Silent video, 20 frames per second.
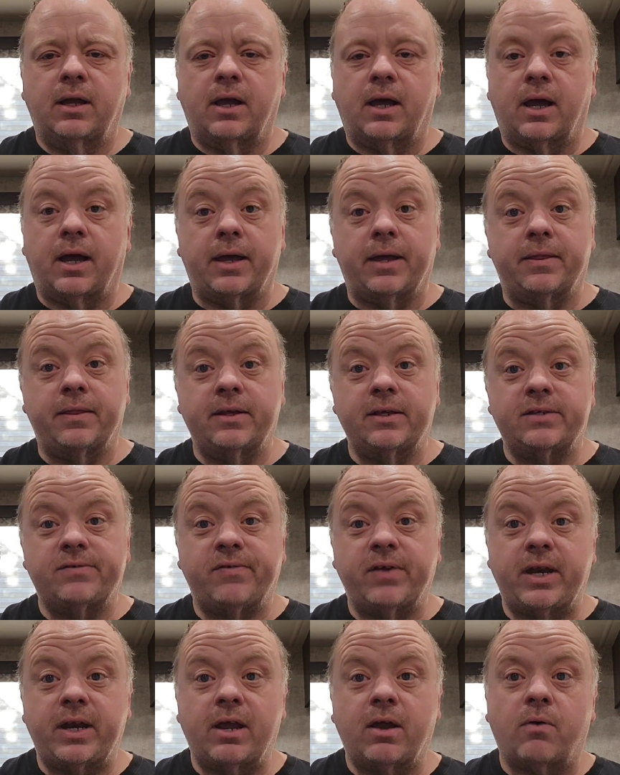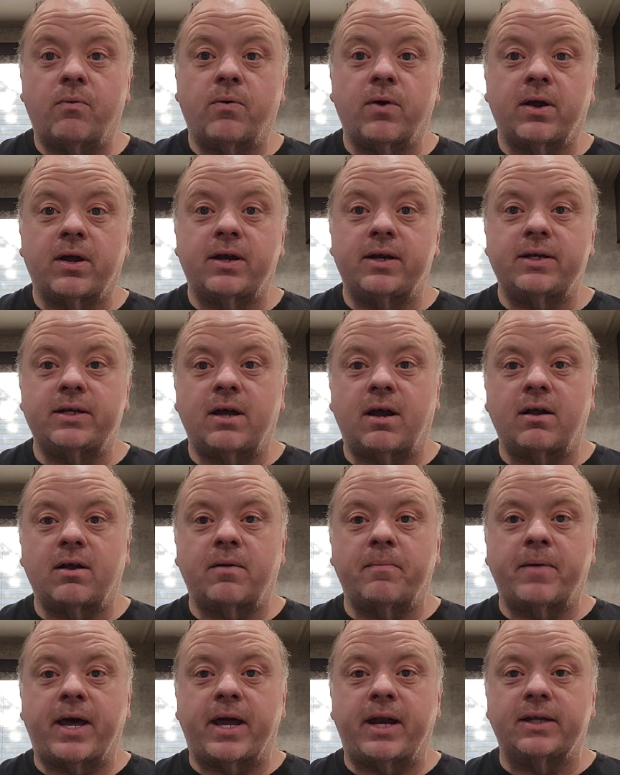In this video, we're going to talk
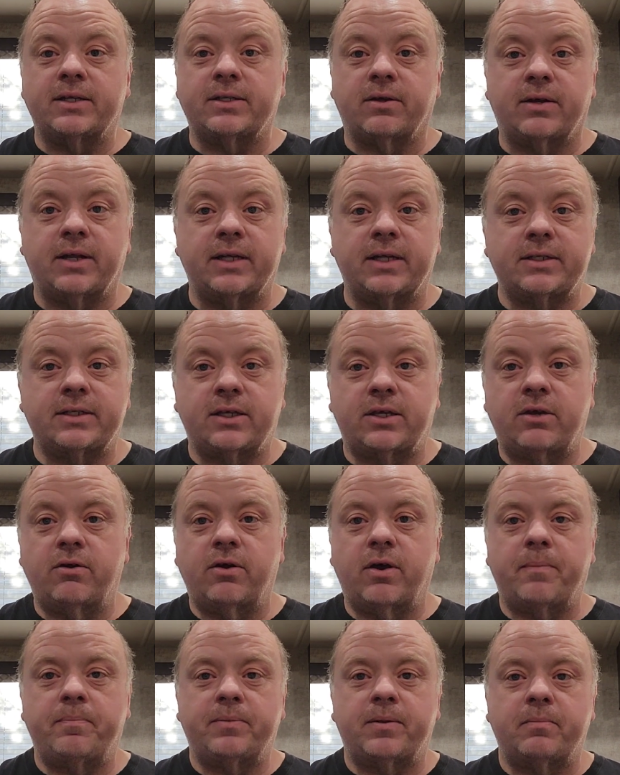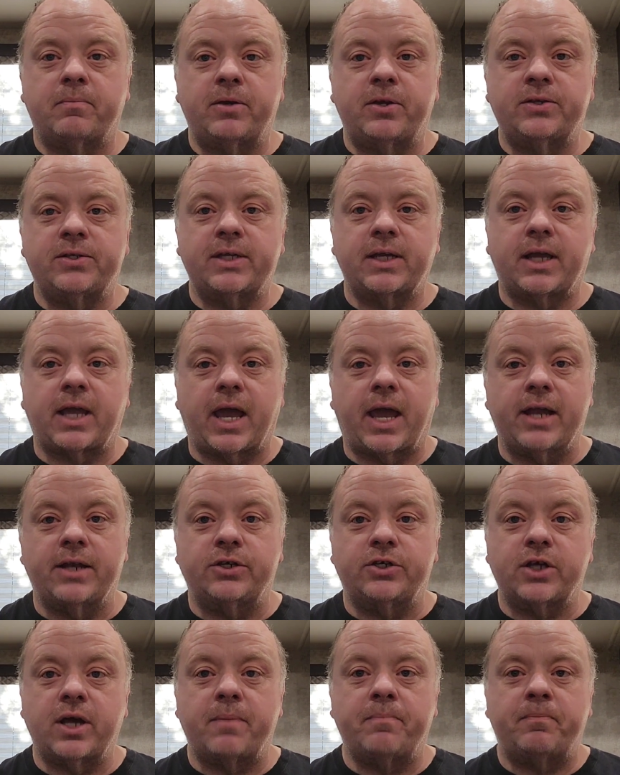about it. So let's cue up the music
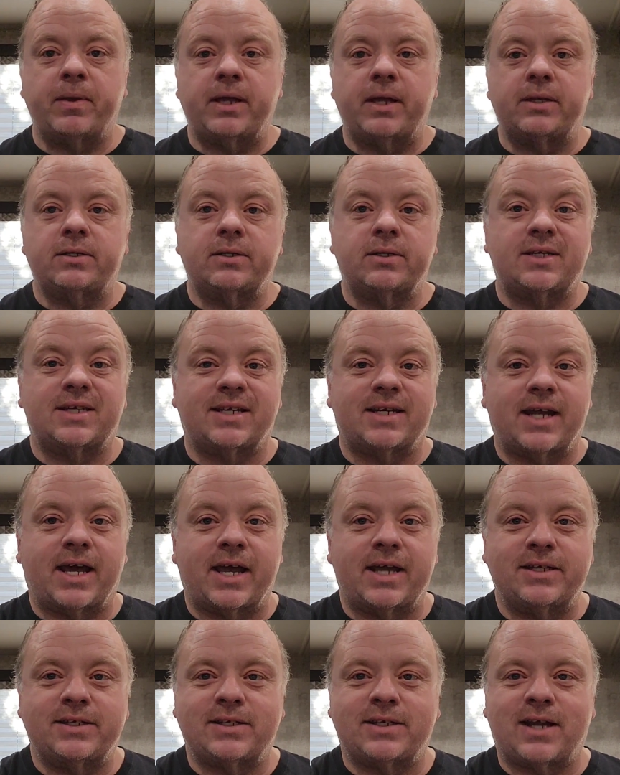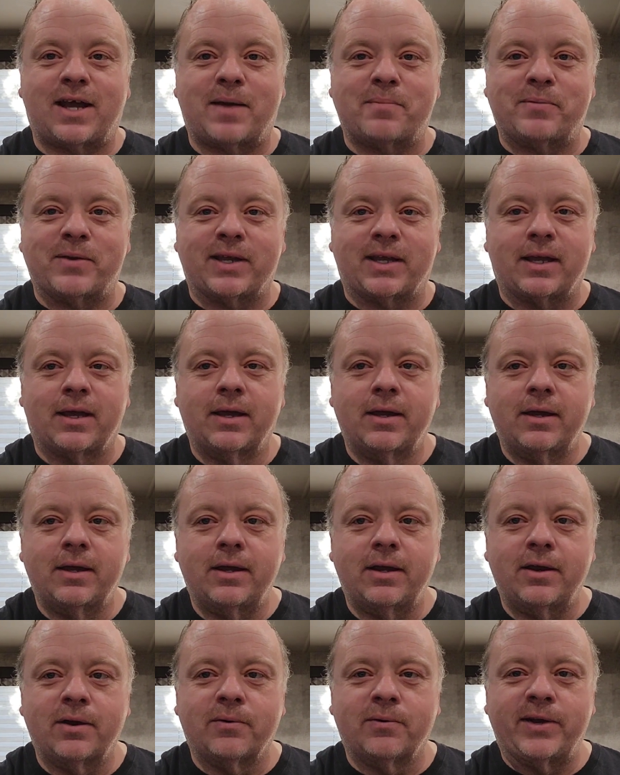and jump into today's topic.
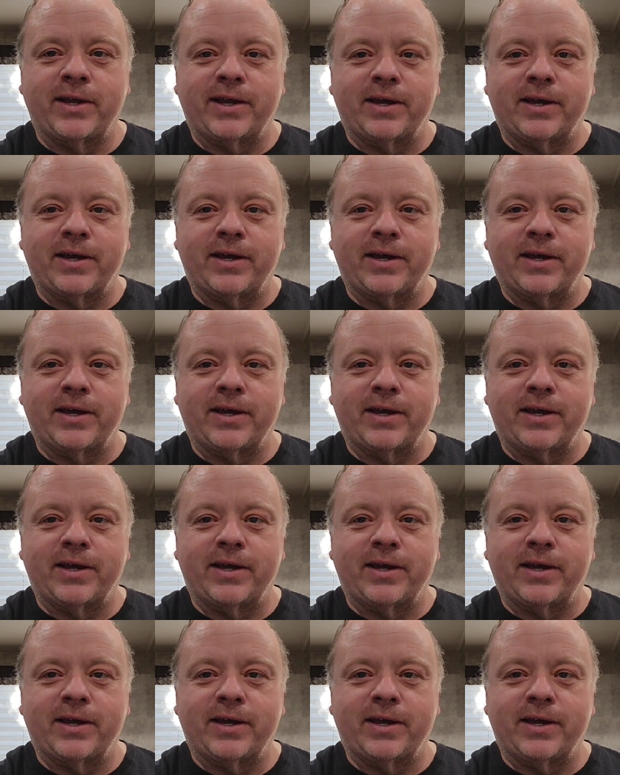Here we